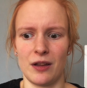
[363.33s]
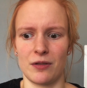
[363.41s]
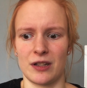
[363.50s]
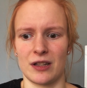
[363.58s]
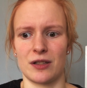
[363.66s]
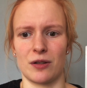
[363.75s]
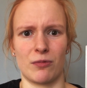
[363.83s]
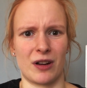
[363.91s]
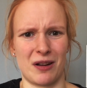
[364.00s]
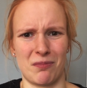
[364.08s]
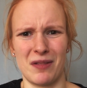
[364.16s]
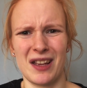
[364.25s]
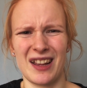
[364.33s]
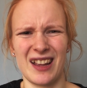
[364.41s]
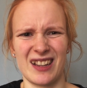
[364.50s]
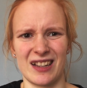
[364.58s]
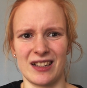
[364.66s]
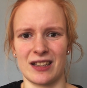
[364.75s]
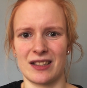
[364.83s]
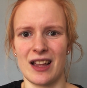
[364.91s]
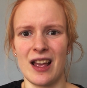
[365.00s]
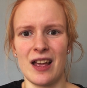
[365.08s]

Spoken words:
you just don't want to admit it, and just,